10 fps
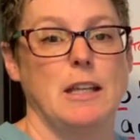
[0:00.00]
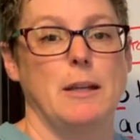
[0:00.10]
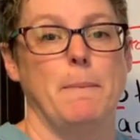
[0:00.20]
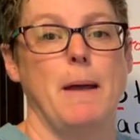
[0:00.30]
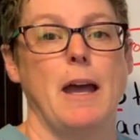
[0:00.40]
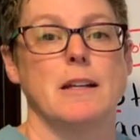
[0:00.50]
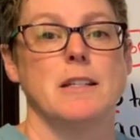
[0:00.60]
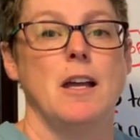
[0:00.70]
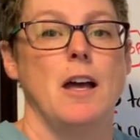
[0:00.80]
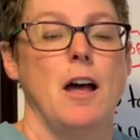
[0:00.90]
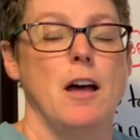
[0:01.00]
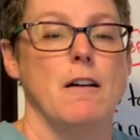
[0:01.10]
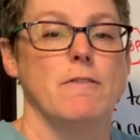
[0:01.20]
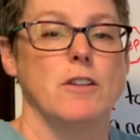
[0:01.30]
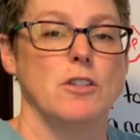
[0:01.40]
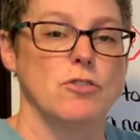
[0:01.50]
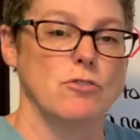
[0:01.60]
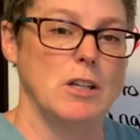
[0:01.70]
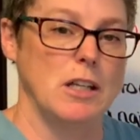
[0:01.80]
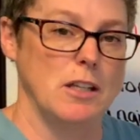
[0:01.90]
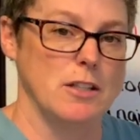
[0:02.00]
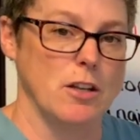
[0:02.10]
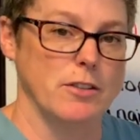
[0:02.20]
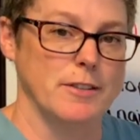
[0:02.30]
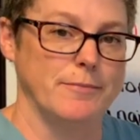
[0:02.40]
the impact of injury and insult.